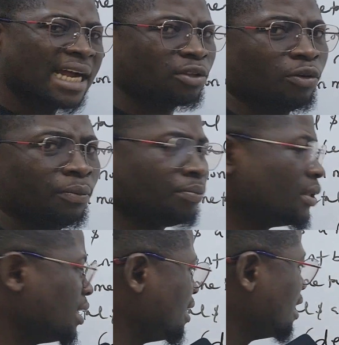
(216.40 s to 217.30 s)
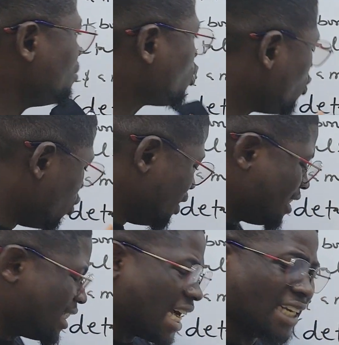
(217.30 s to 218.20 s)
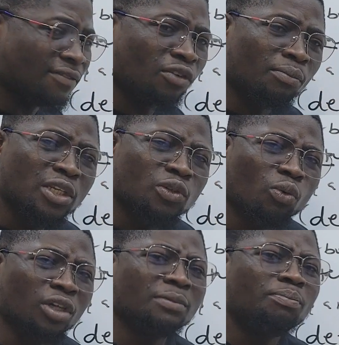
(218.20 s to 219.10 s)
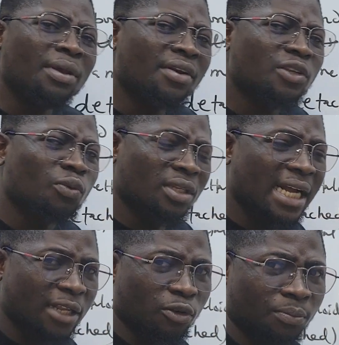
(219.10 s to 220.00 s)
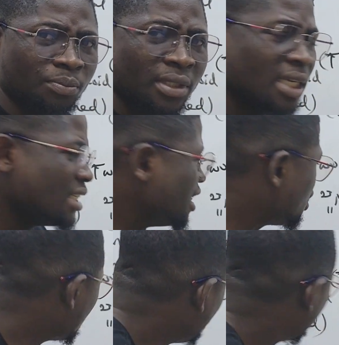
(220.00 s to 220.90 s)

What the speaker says: atom. They become what detached from its what parent what atom. This is